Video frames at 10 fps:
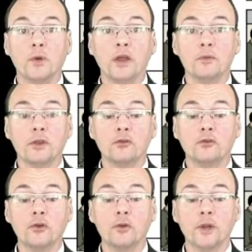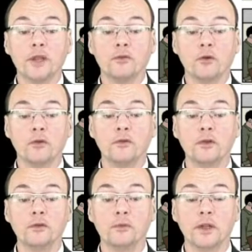either with a true belief or a
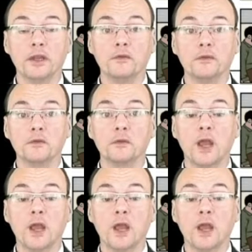false belief